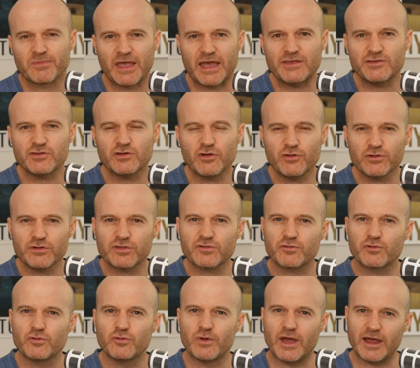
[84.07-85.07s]
As you're going
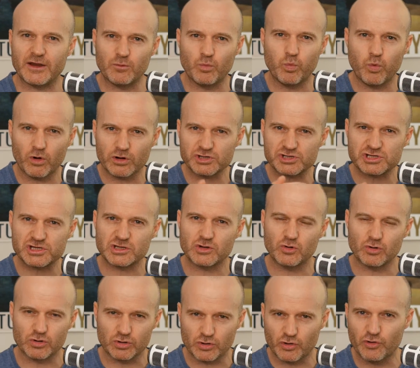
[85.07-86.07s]
through and watching
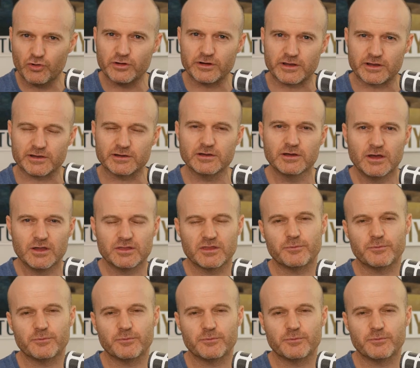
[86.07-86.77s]
or learning